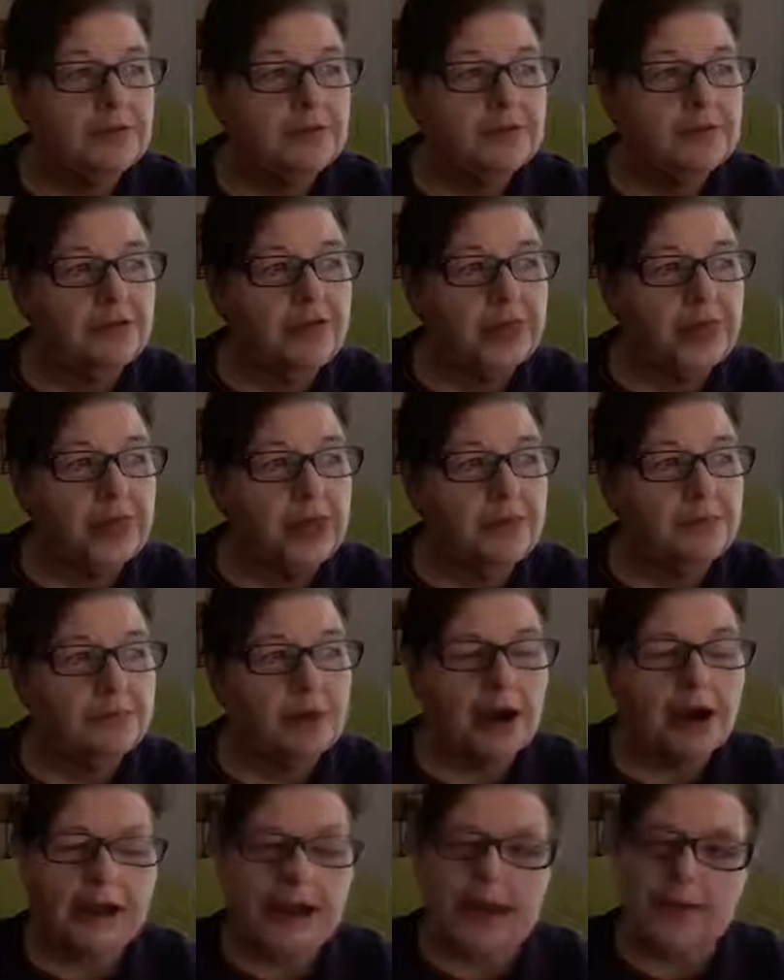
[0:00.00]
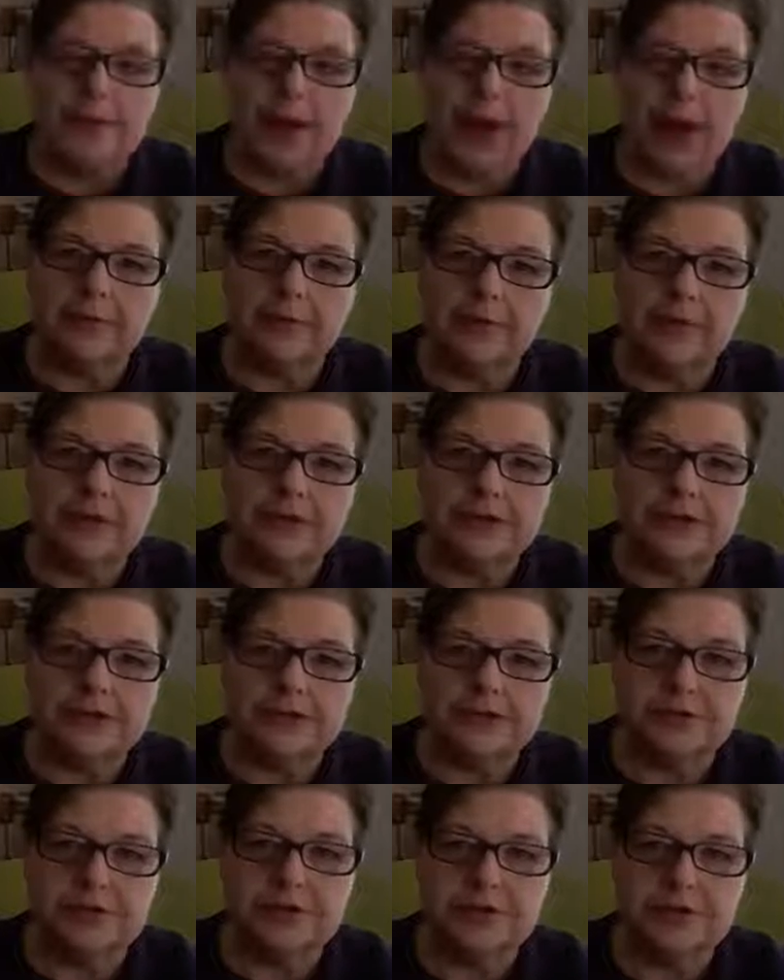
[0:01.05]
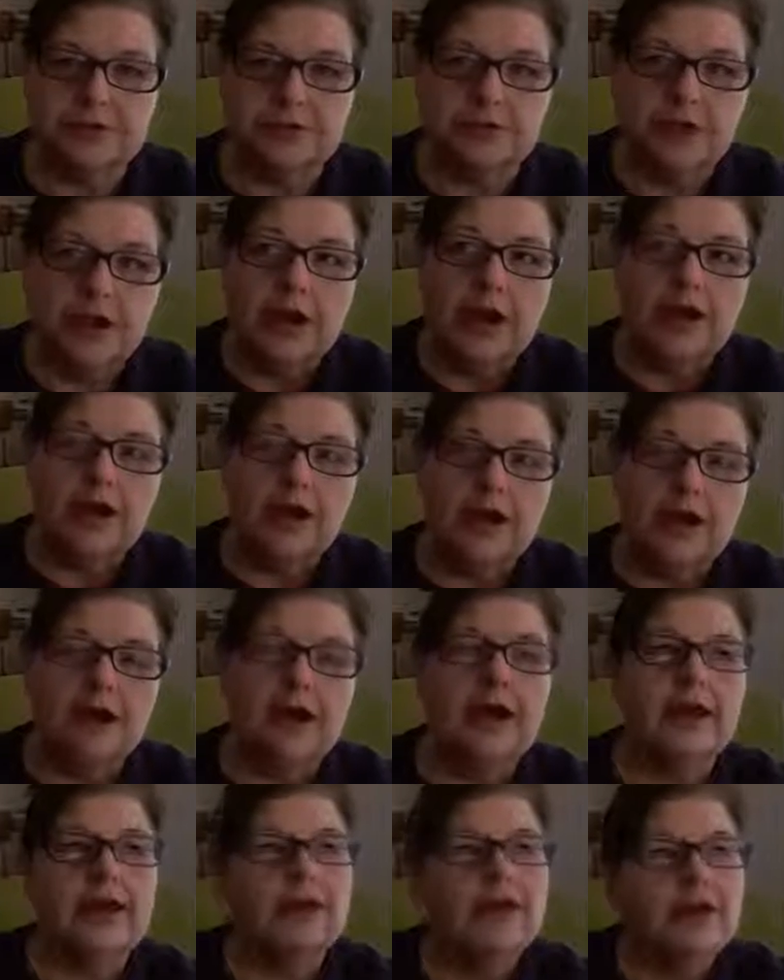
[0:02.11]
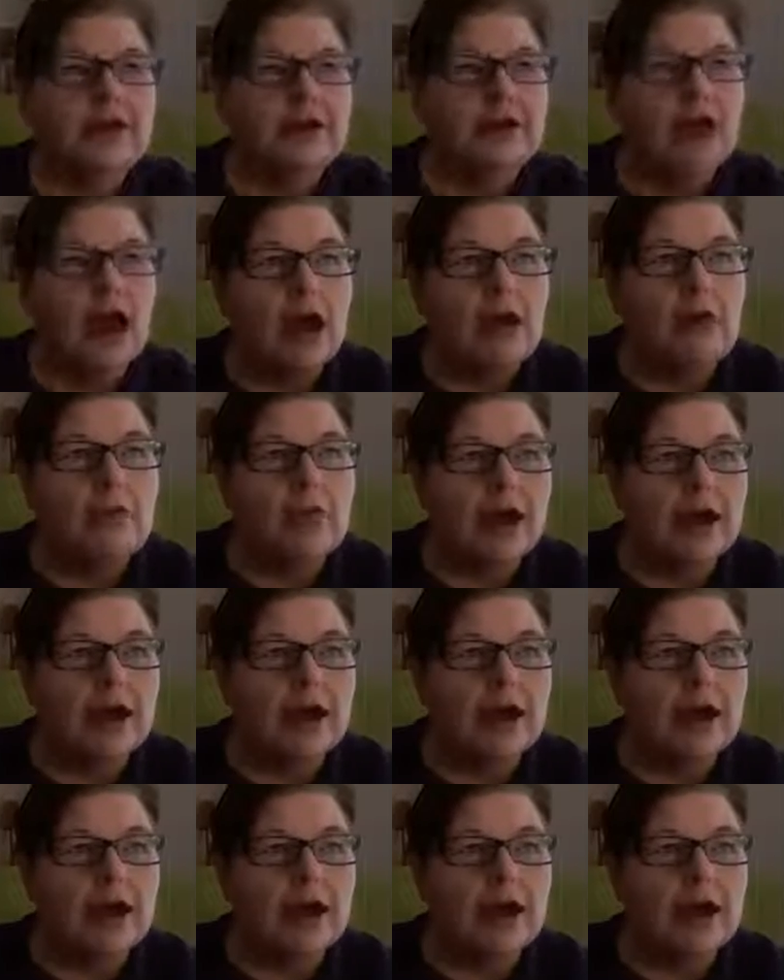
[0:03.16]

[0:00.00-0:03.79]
they kept bringing up Habakkuk 2:2. And I thought, oh my